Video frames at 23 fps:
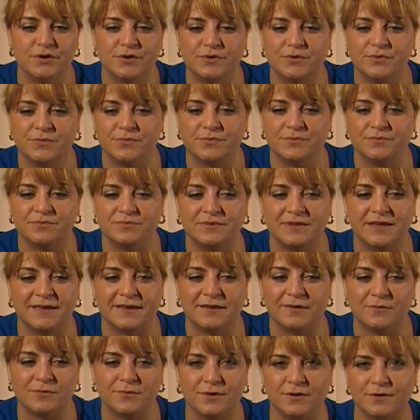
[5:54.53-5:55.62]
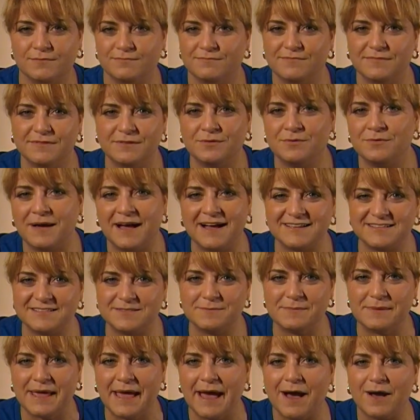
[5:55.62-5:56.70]
who
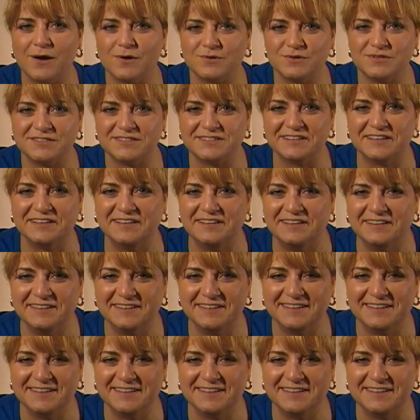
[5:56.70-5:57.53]
asked me out,